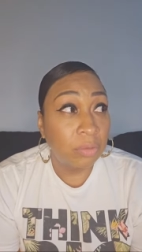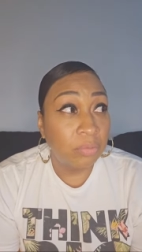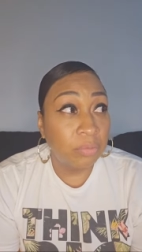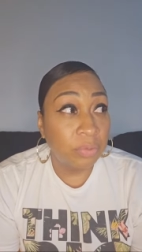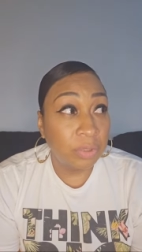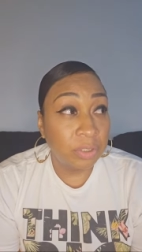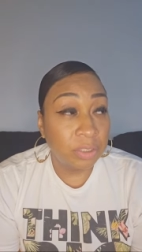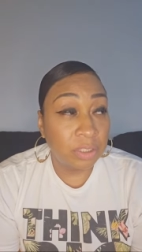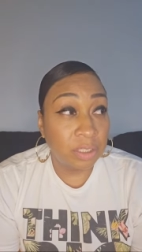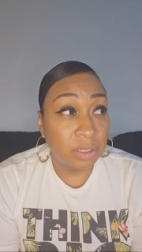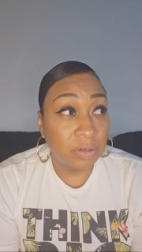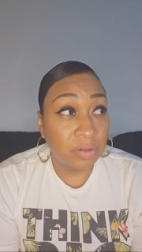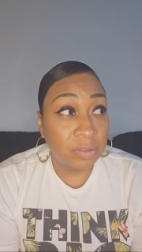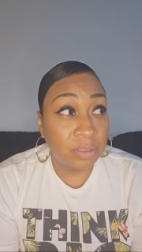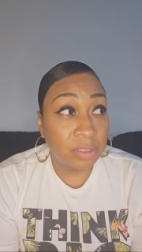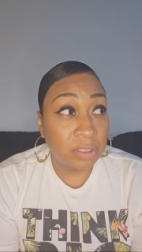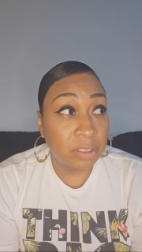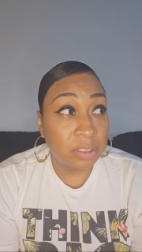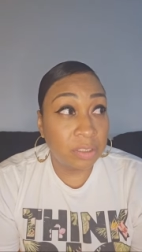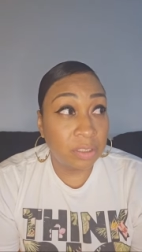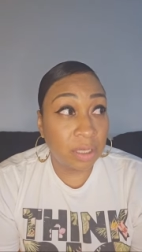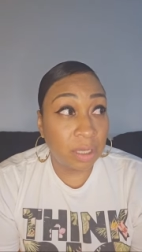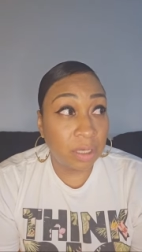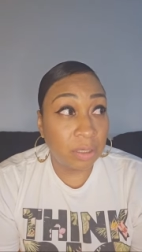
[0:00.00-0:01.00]
But during
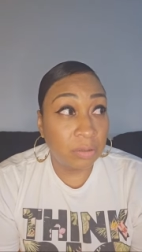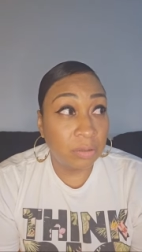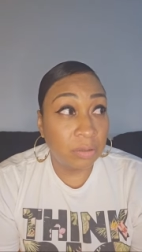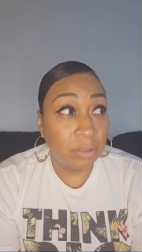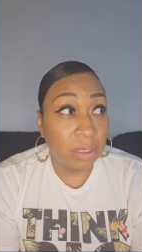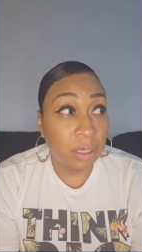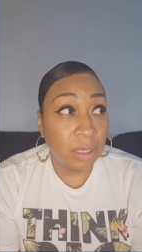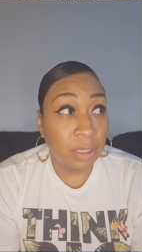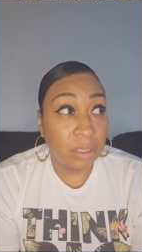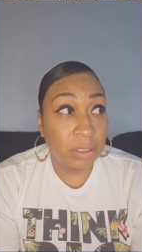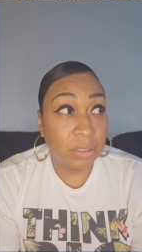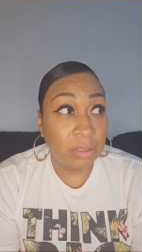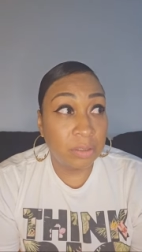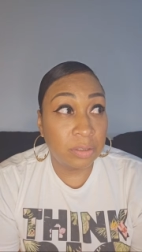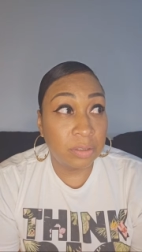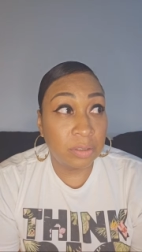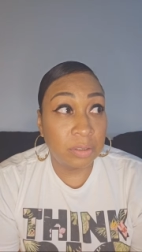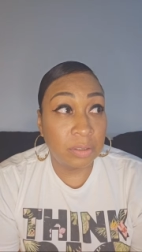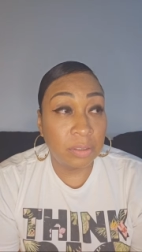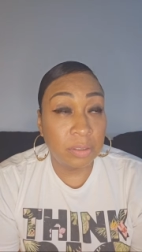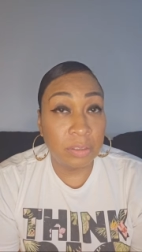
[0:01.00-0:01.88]
this cycle, guys,